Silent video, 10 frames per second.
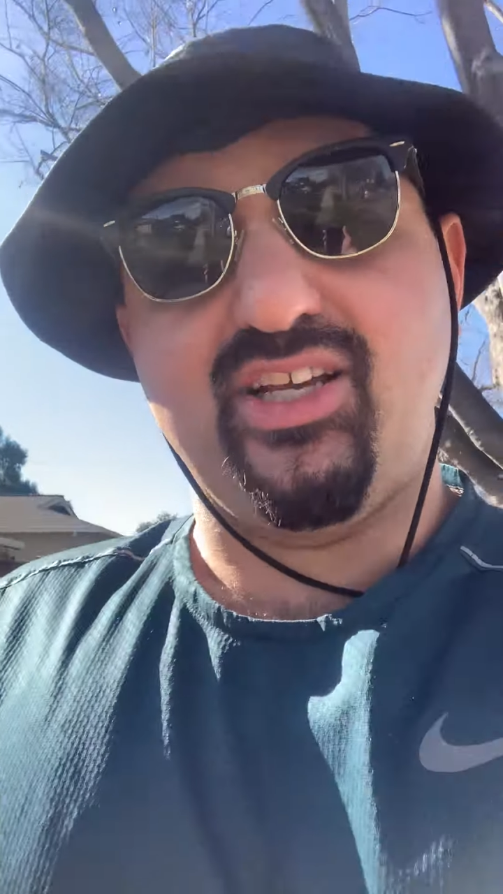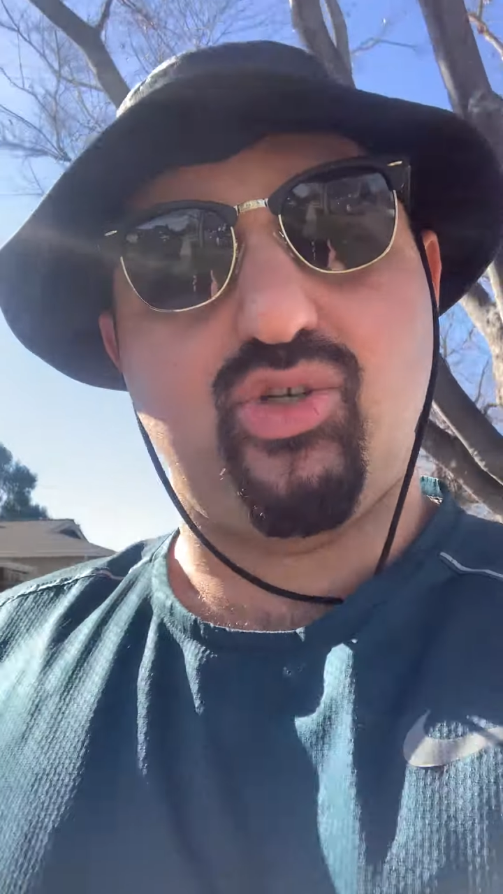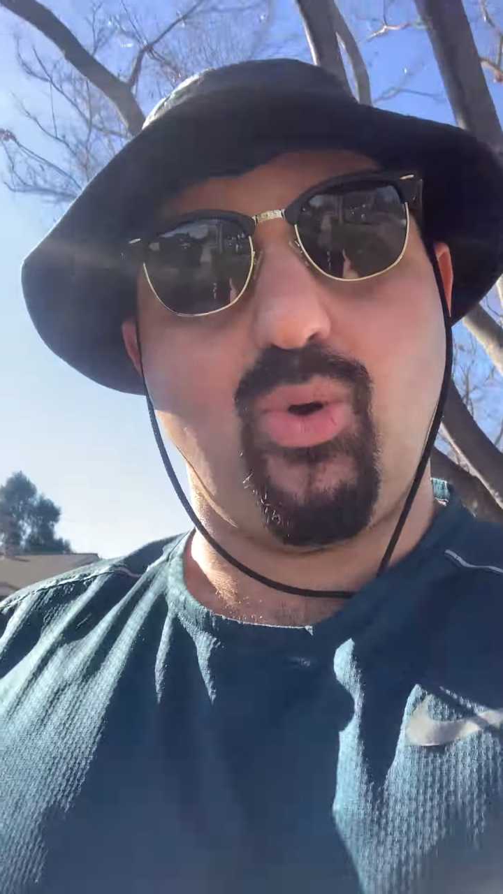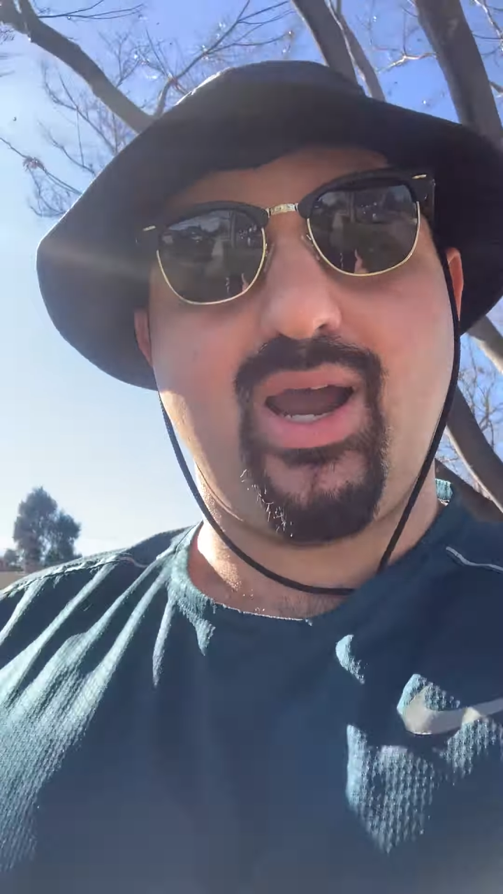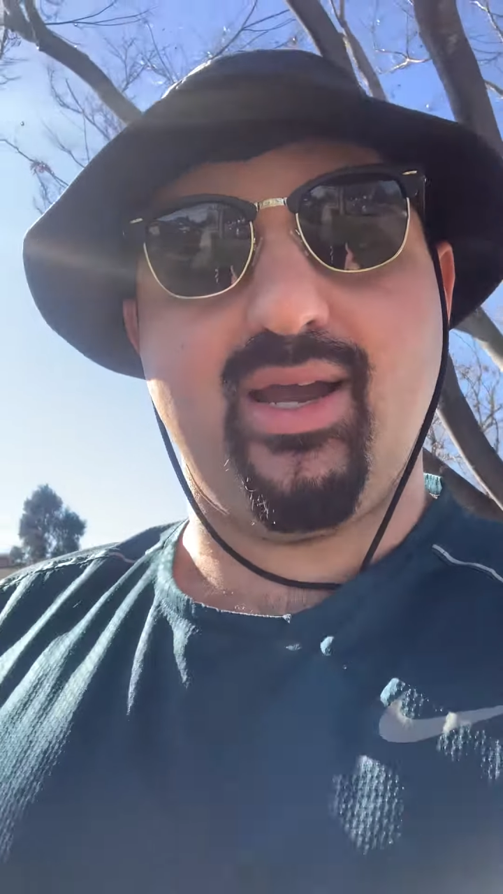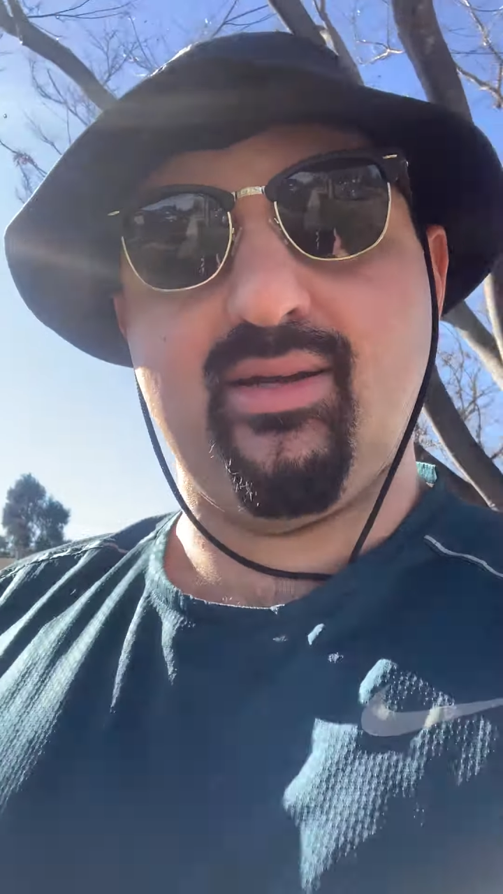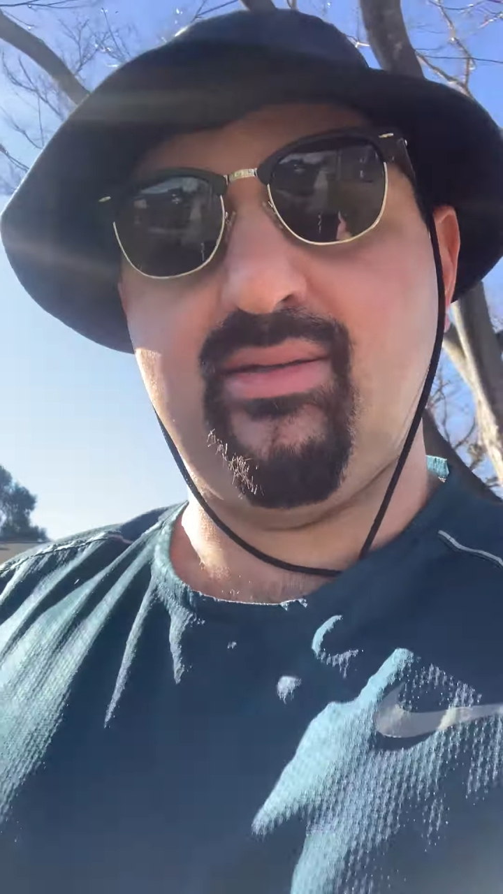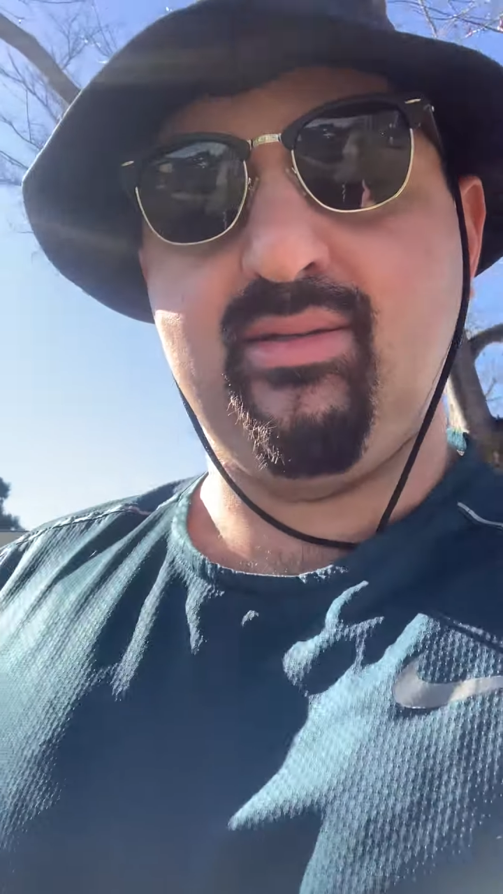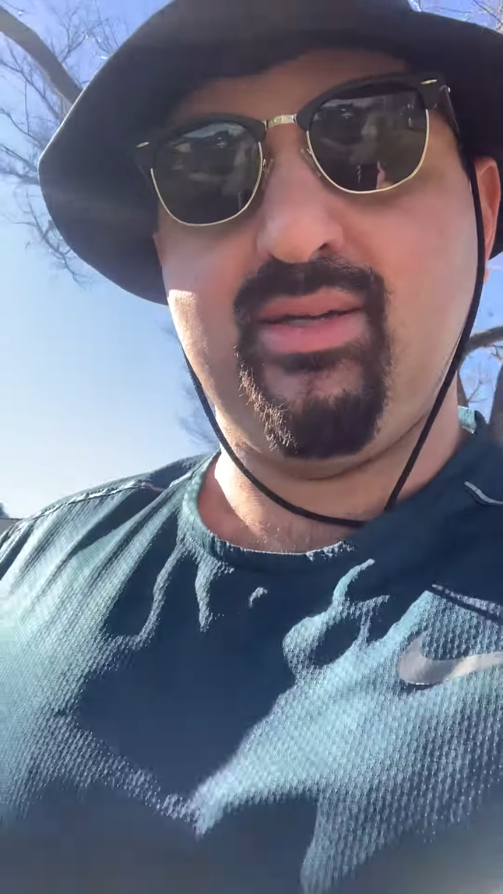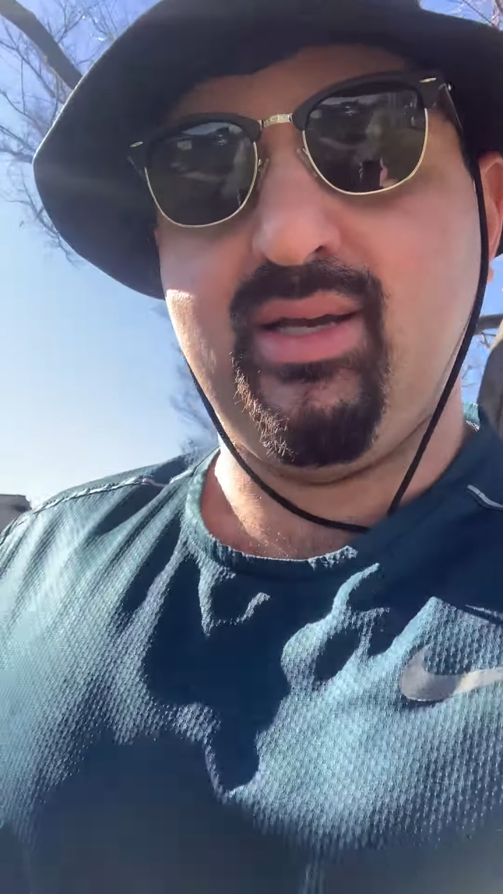this way,
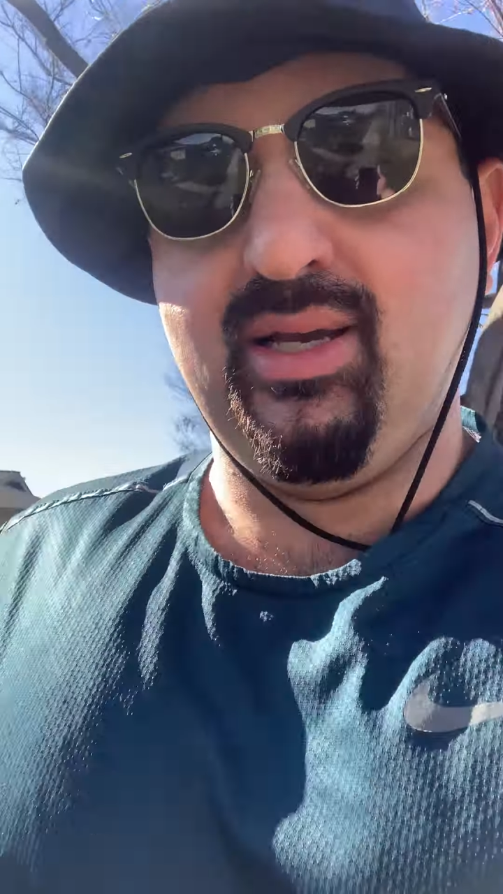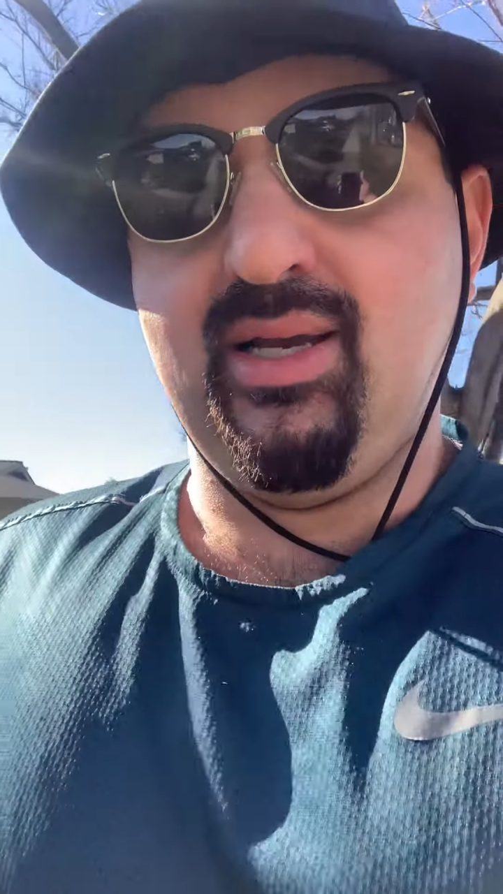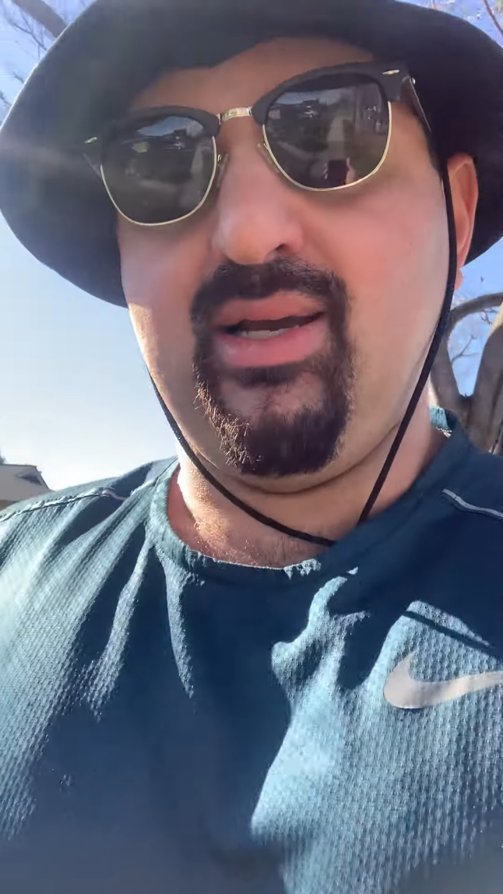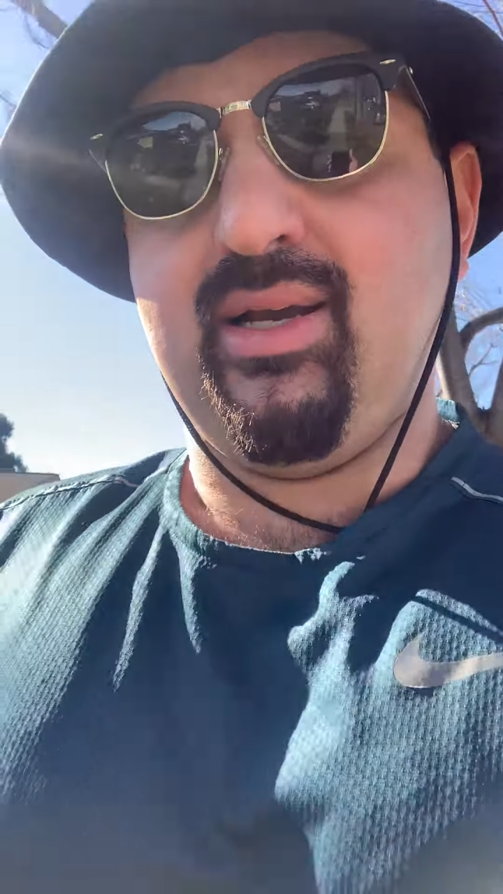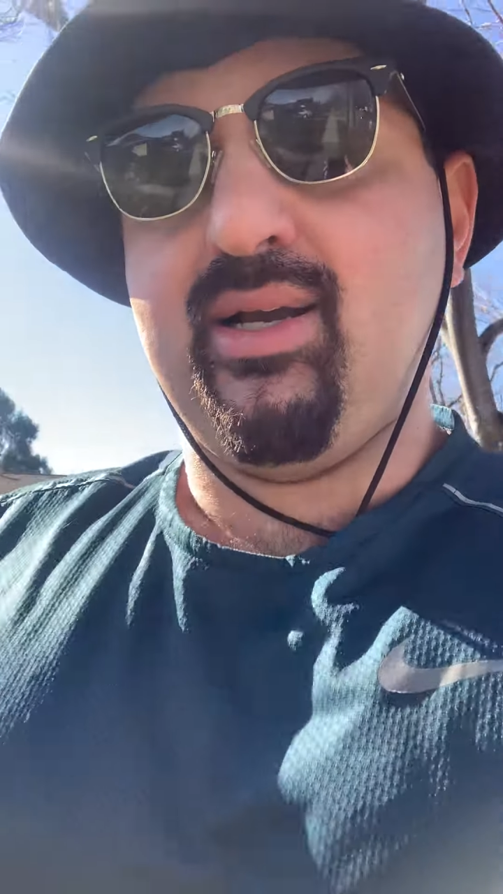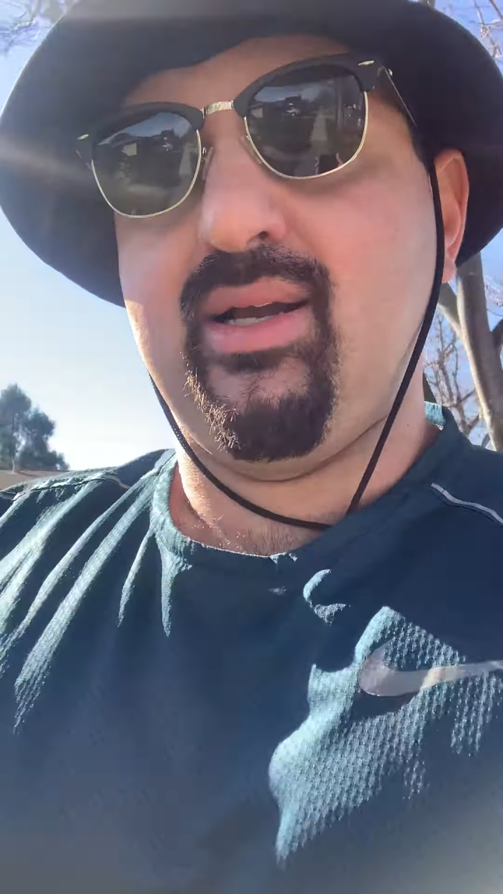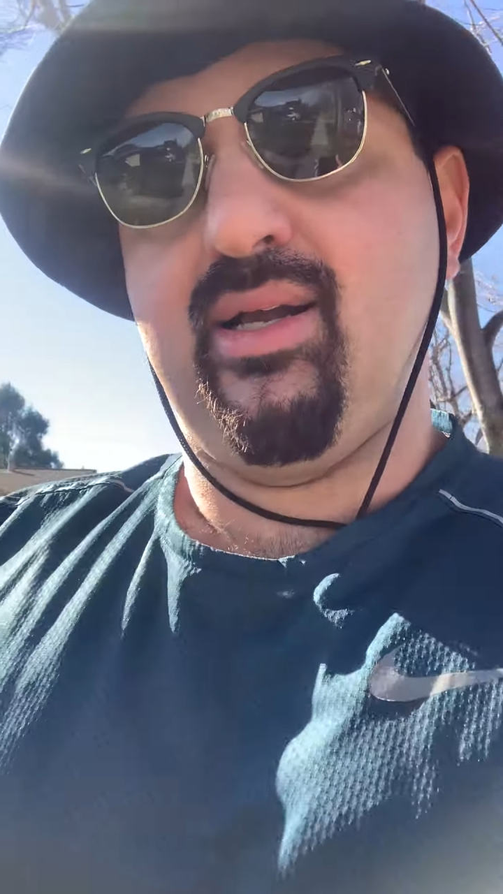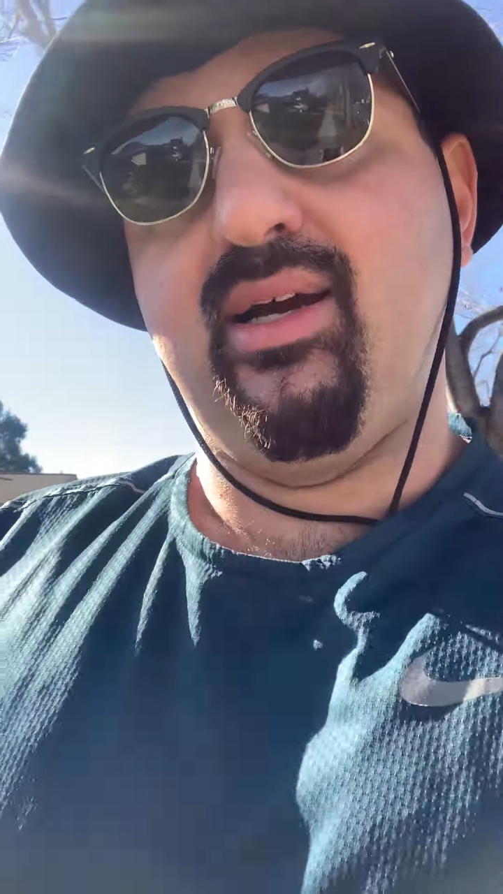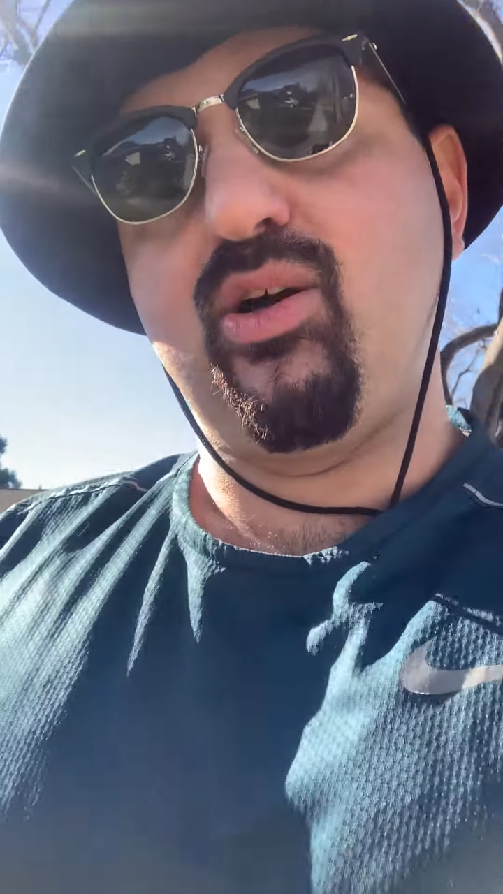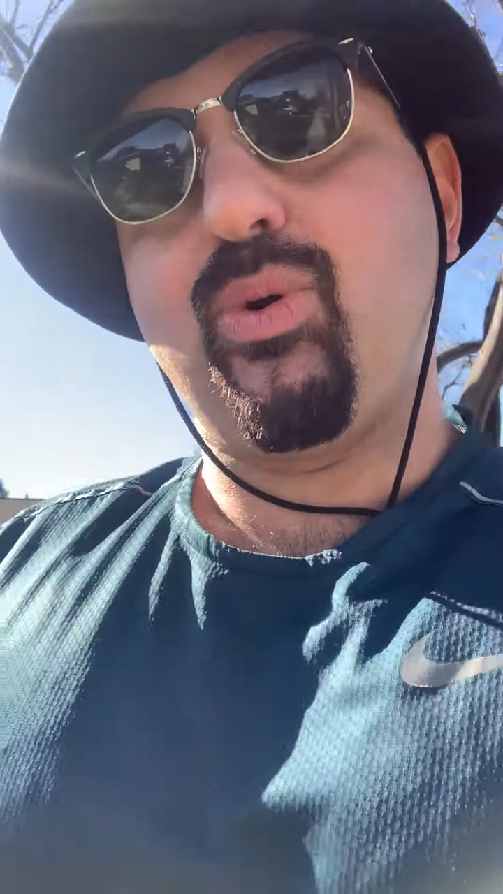in